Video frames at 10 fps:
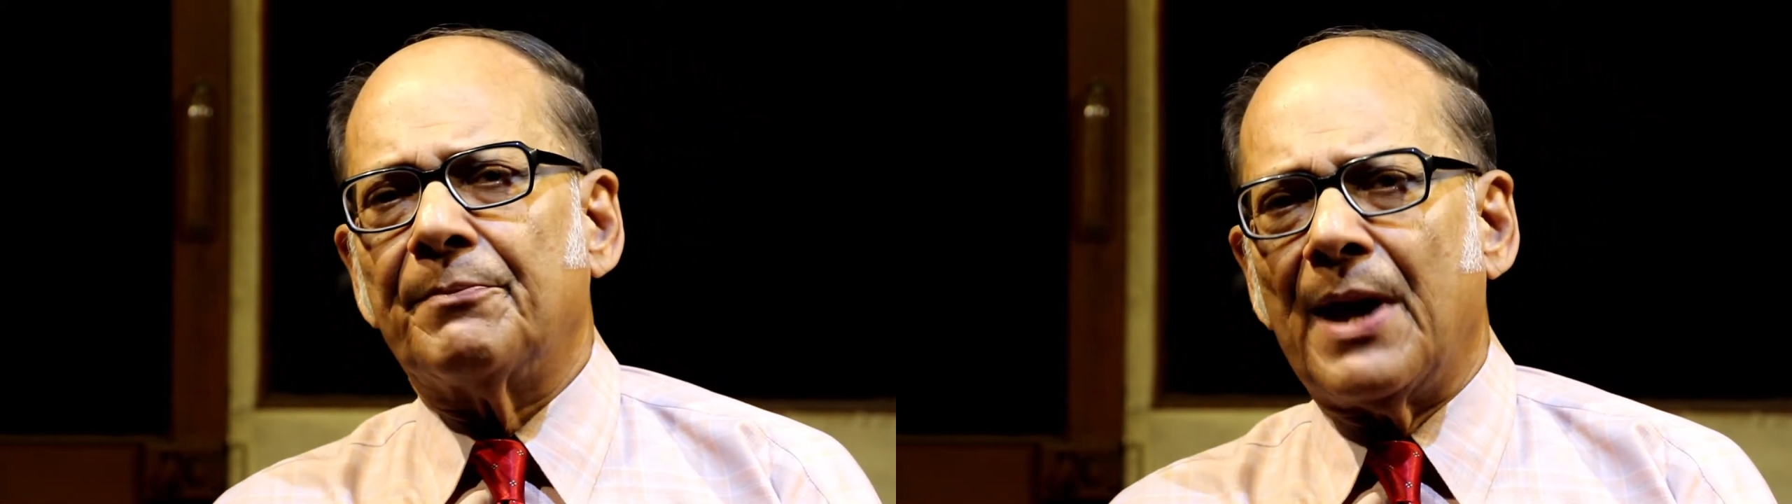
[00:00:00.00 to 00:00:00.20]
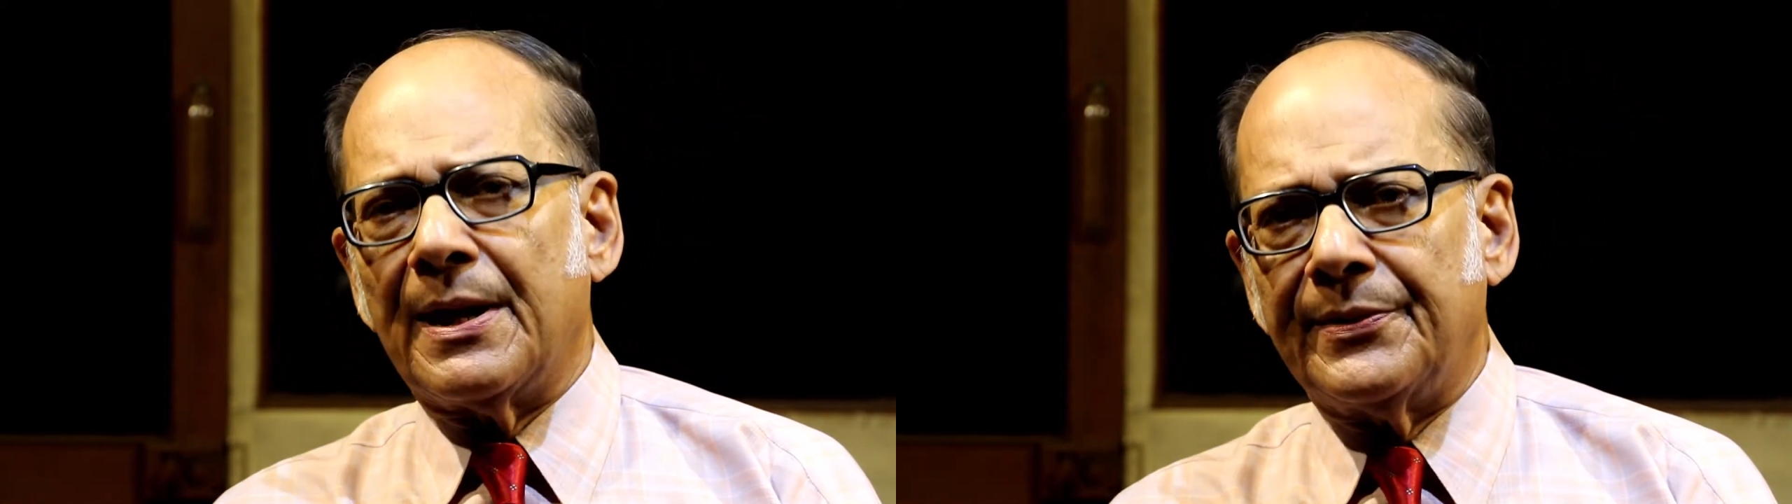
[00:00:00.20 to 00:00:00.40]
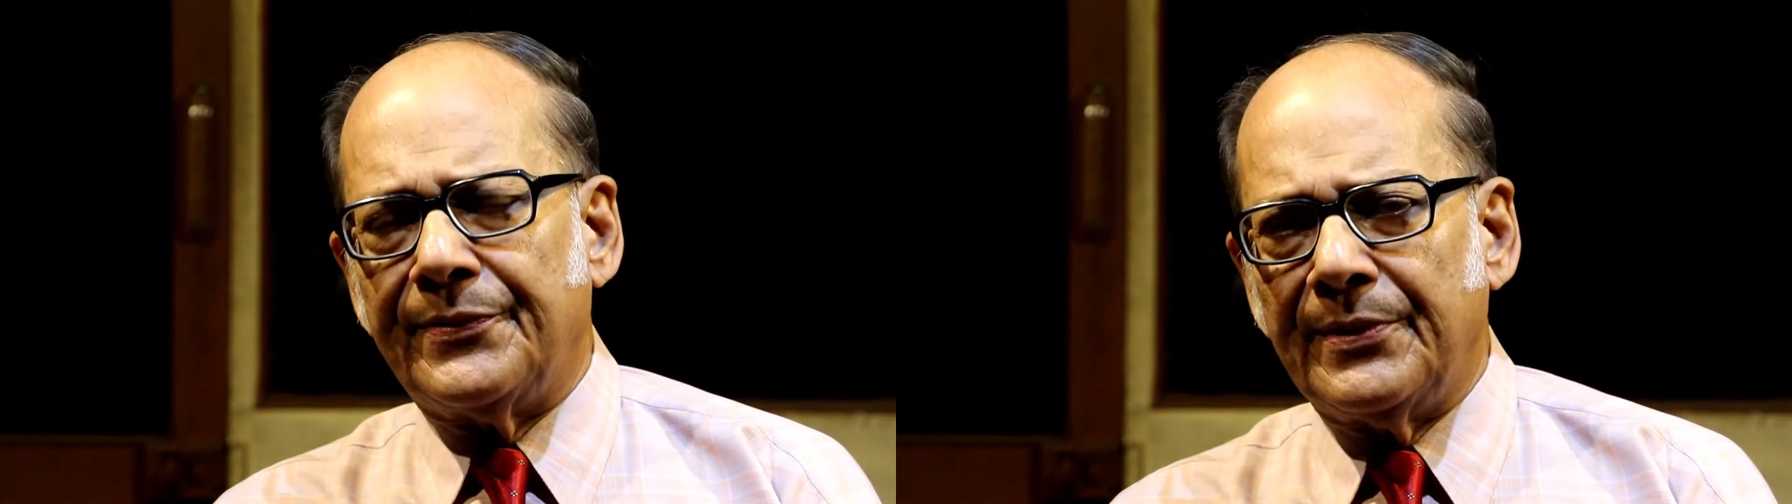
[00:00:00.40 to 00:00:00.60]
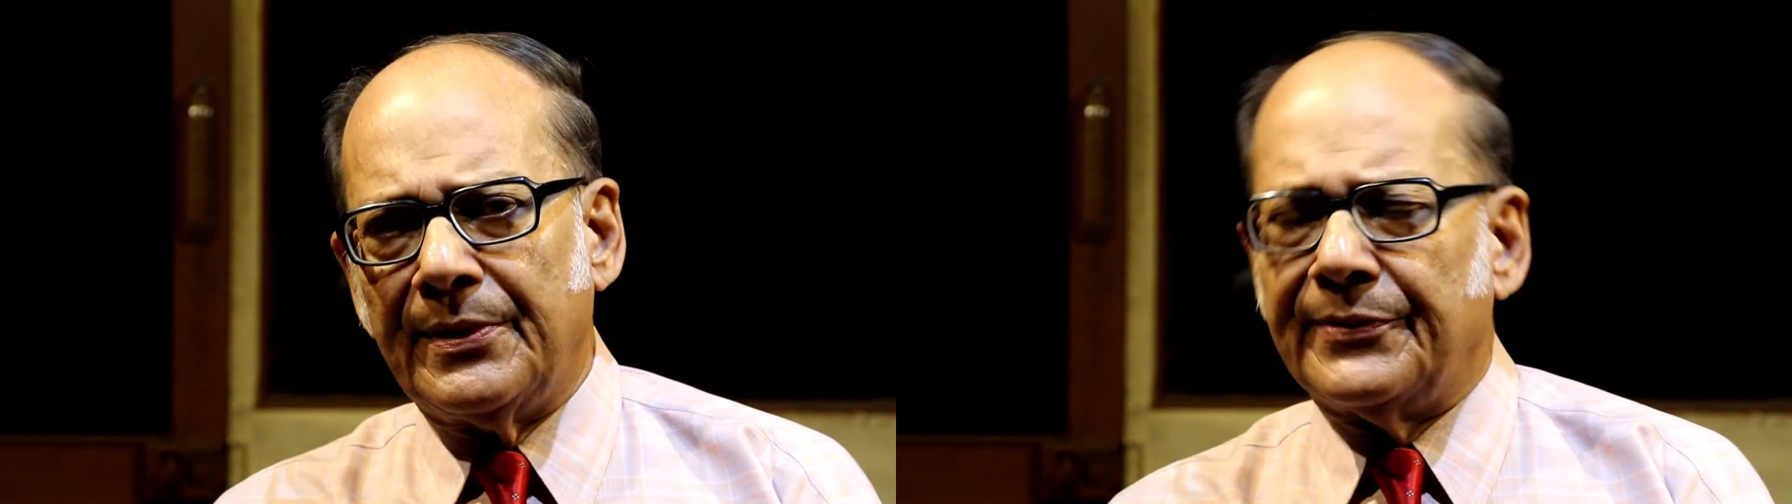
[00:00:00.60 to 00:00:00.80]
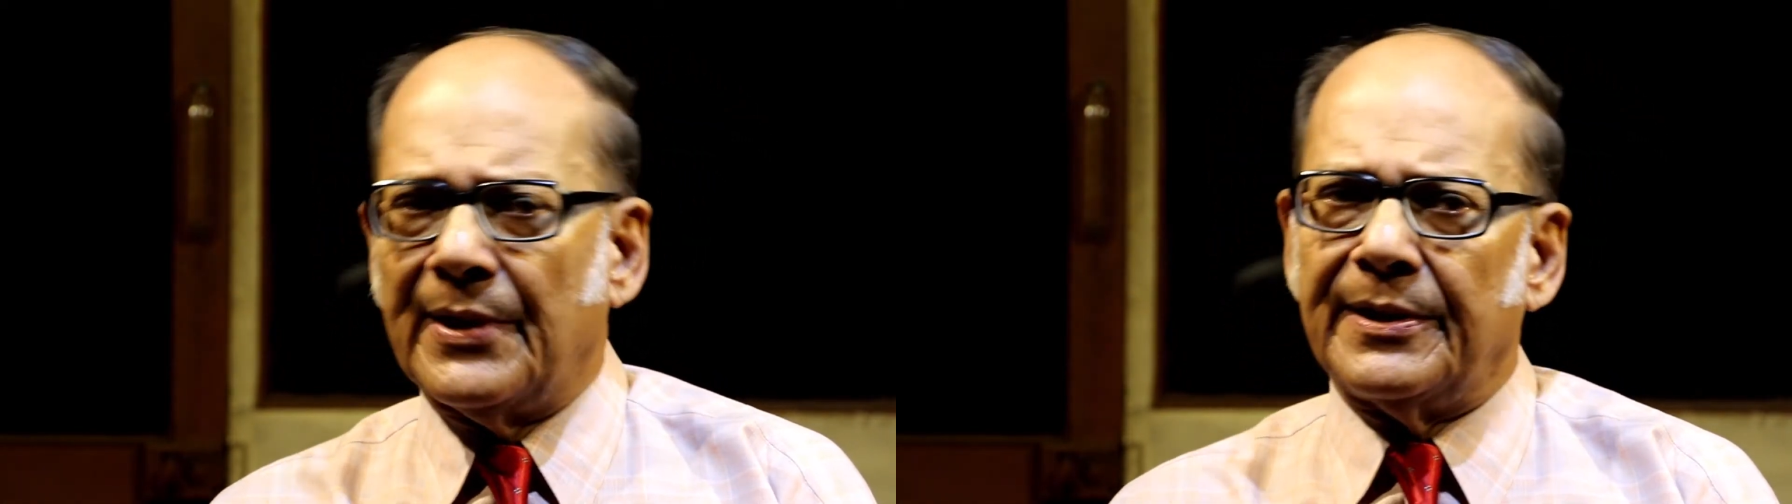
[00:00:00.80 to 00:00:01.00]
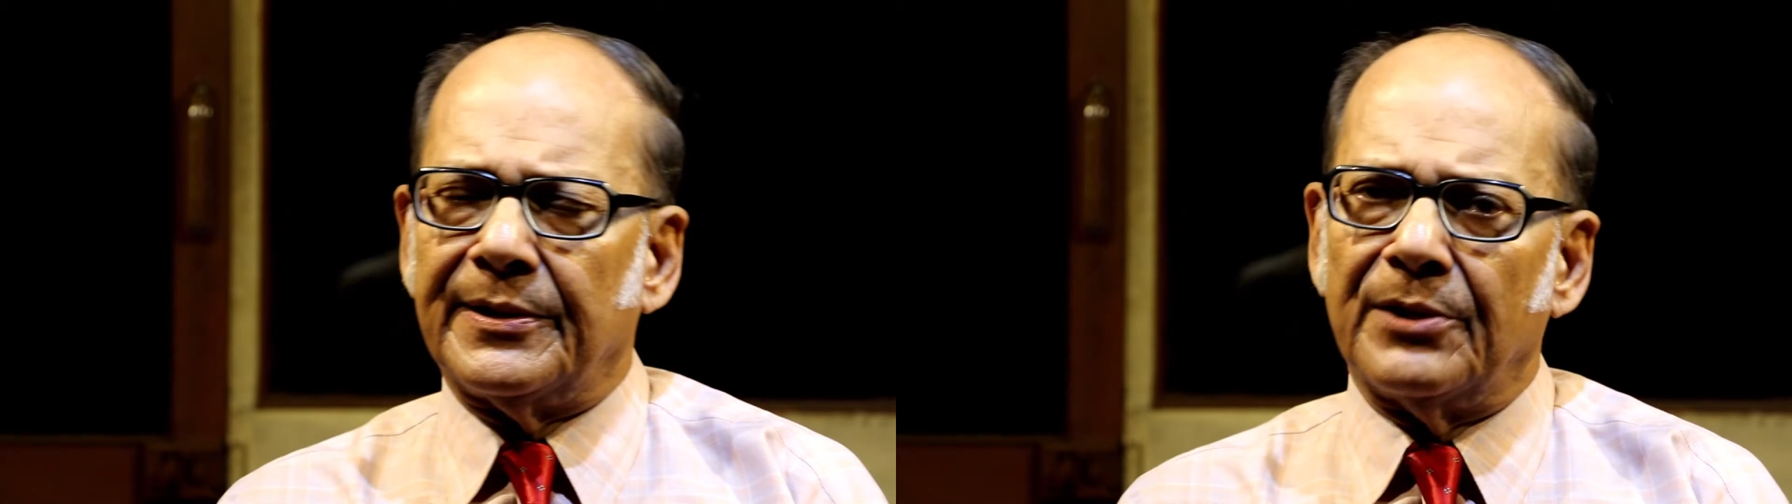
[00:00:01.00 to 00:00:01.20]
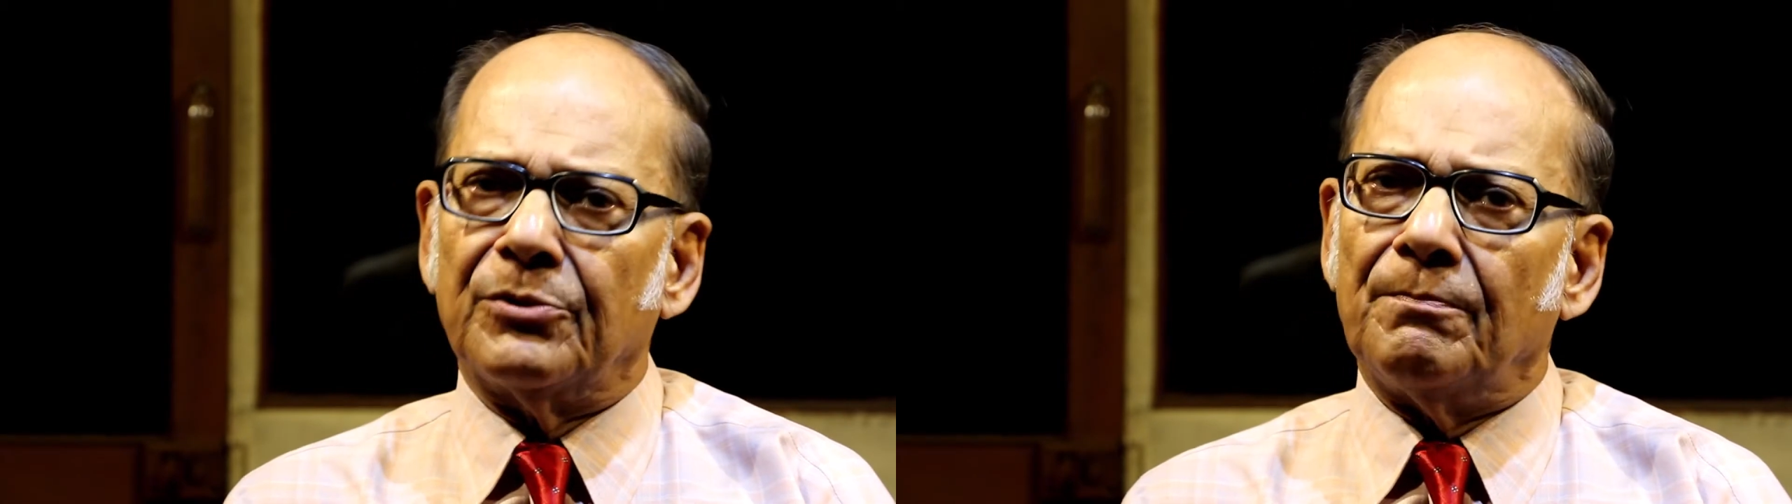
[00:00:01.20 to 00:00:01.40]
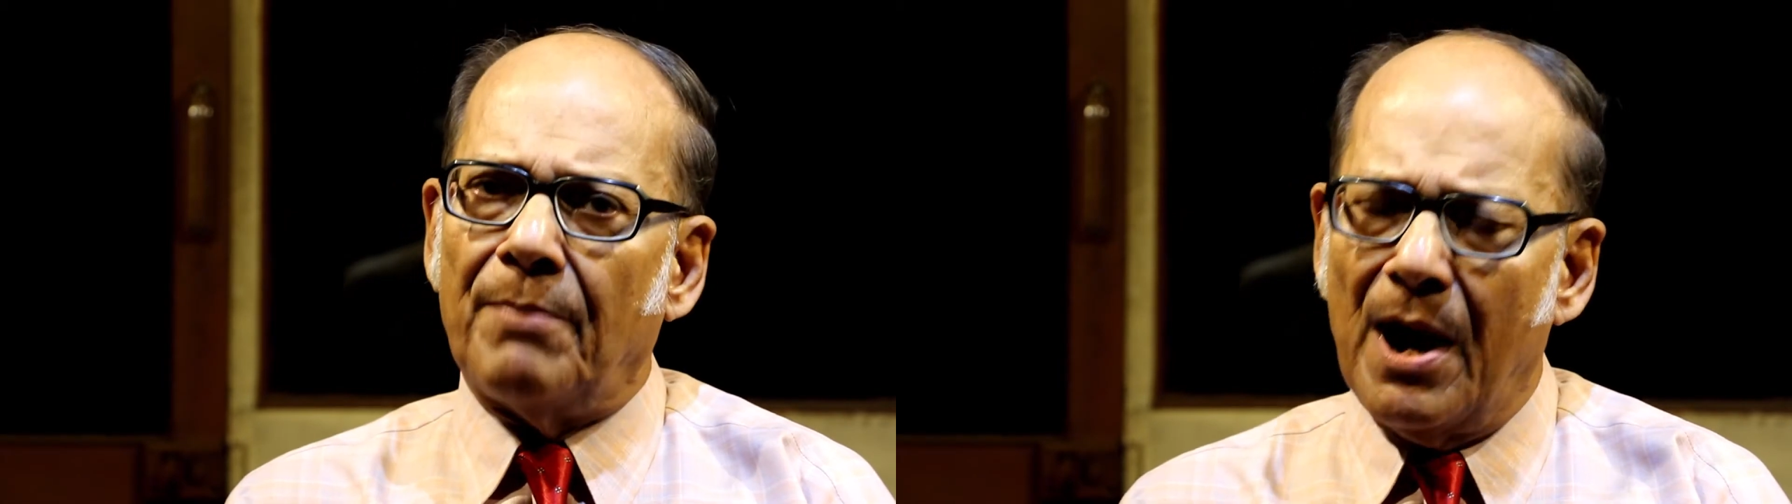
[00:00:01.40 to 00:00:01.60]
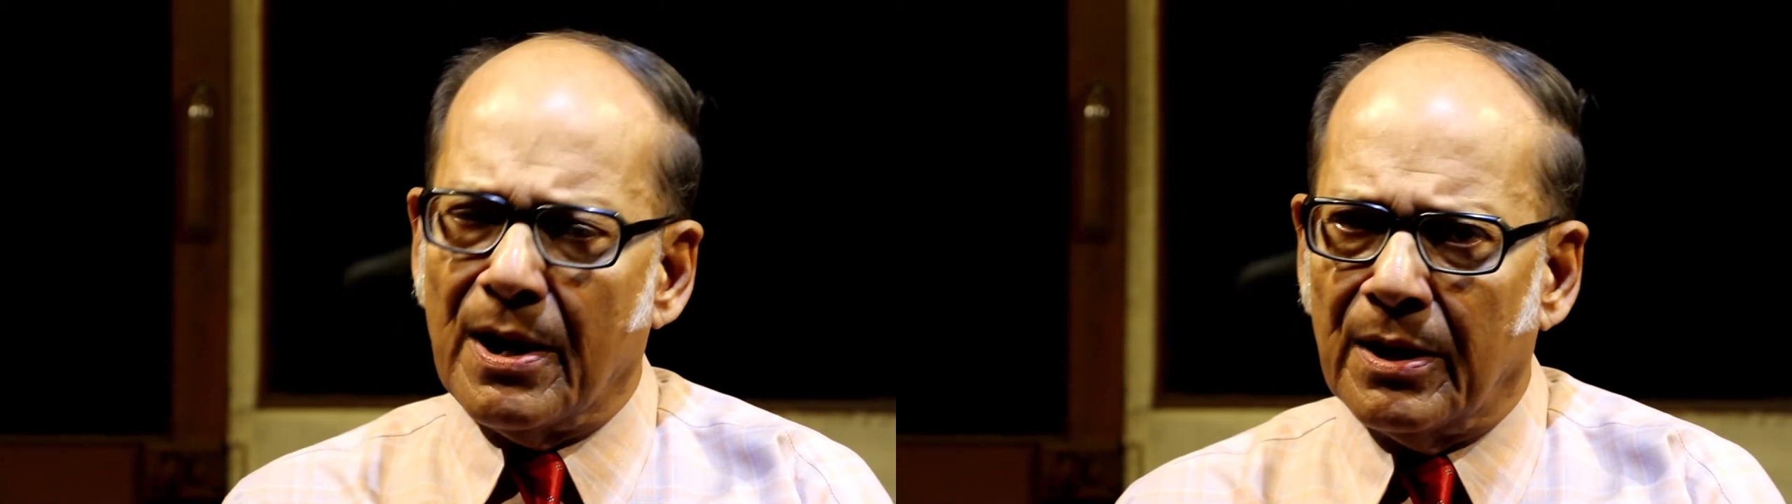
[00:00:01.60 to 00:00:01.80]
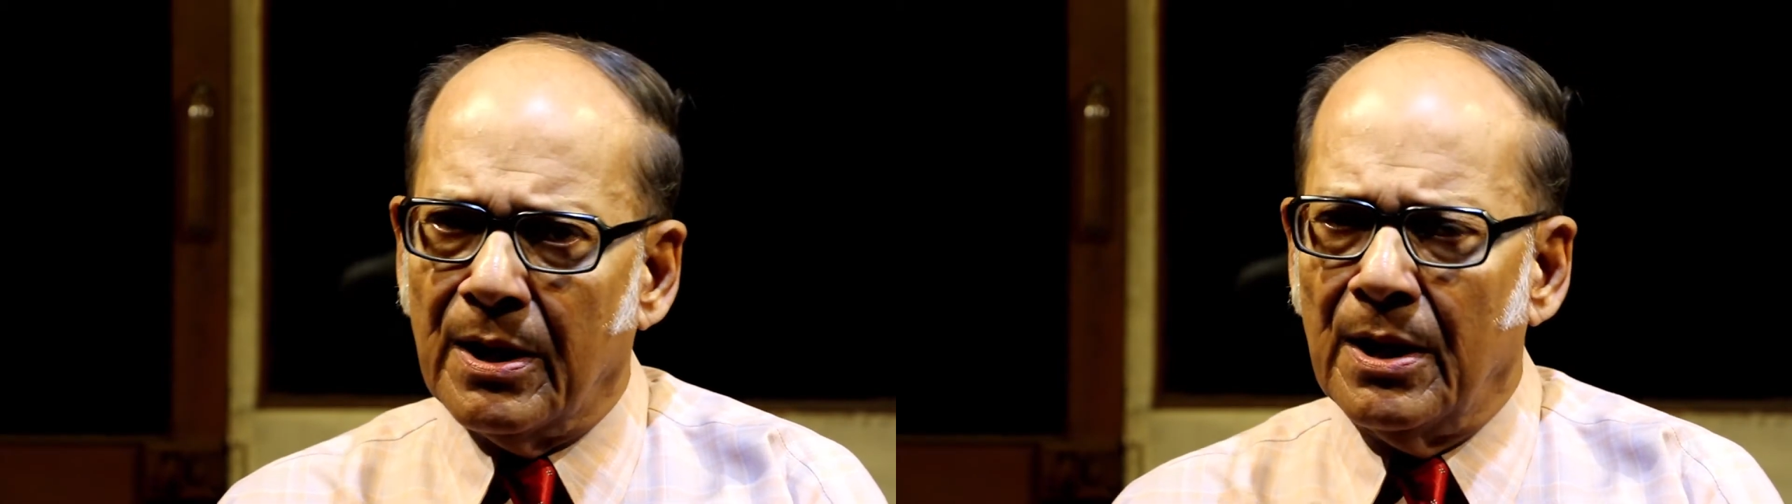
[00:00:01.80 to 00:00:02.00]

Banerjee is addicted to pan,